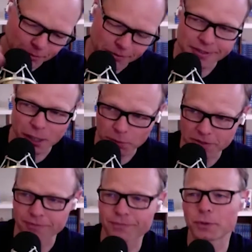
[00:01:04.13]
to Sell
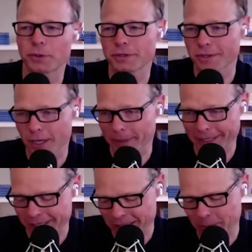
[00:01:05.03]
was the first,
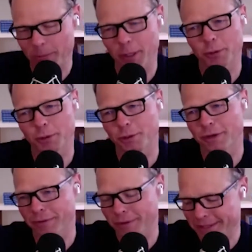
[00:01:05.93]
Automatic Customer About Recurring
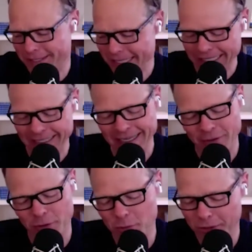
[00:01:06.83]
Revenue the second, and now
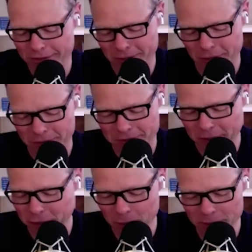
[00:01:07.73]
the new book, The Art of
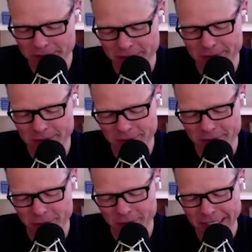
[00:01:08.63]
Selling Your Business, was the
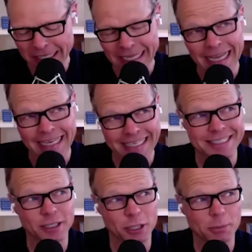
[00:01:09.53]
third. I can
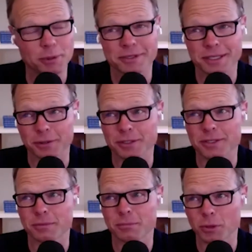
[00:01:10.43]
tell you that Built to Sell is
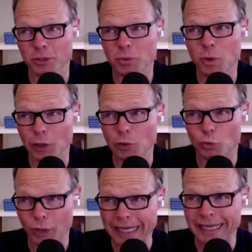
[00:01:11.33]
the most well
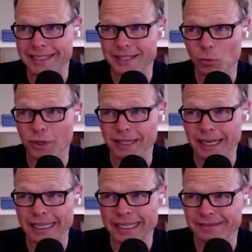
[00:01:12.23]
read. It's the one that
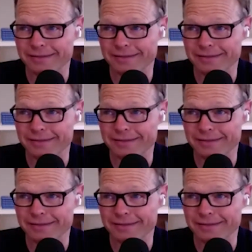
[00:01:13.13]
I get